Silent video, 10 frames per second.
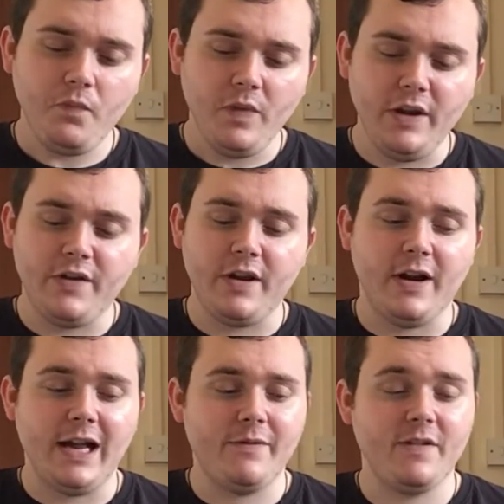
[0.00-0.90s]
You see, I
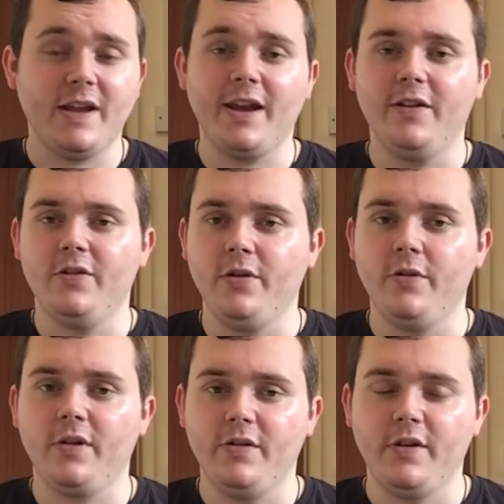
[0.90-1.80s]
have to take into
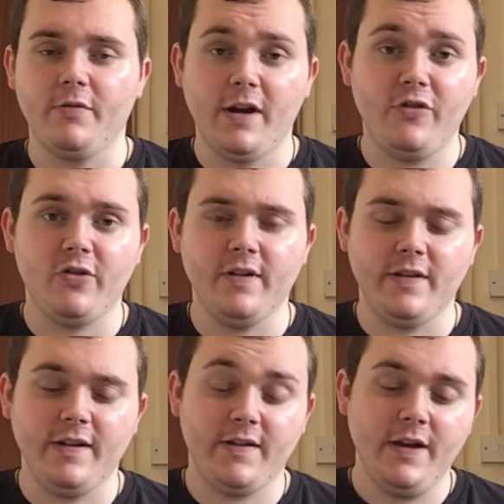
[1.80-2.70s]
consideration that
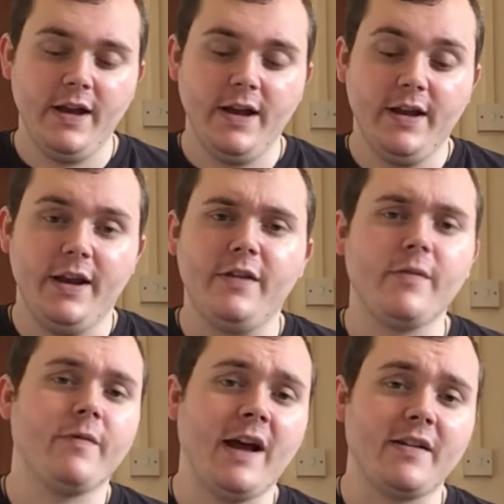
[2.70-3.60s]
this is in
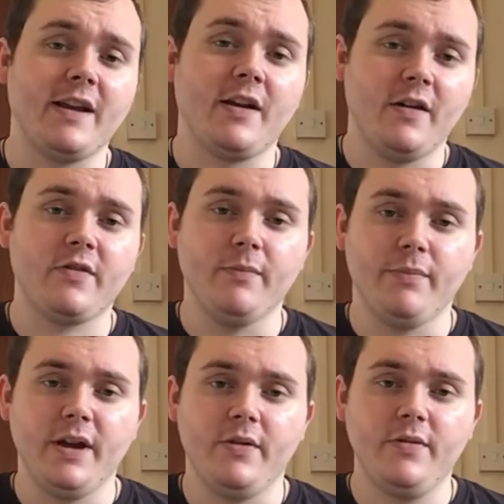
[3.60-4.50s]
fact a custom
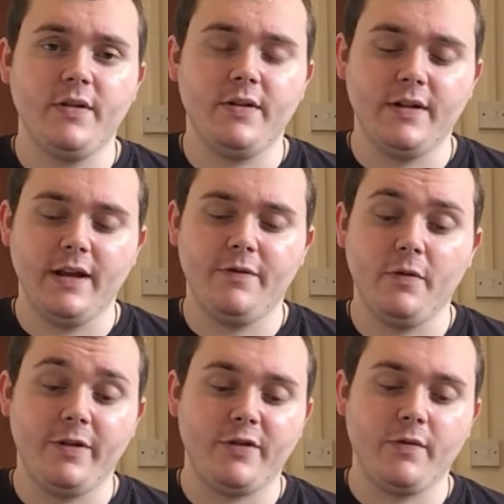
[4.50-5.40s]
build, and therefore
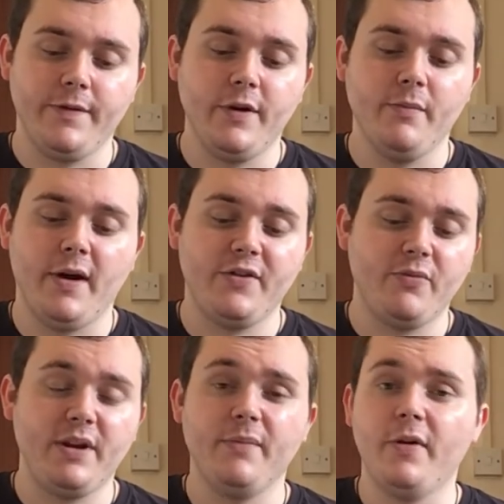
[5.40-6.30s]
this review might not be
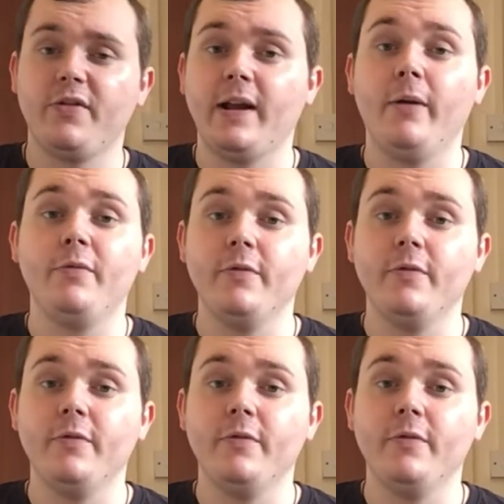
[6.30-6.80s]
the most helpful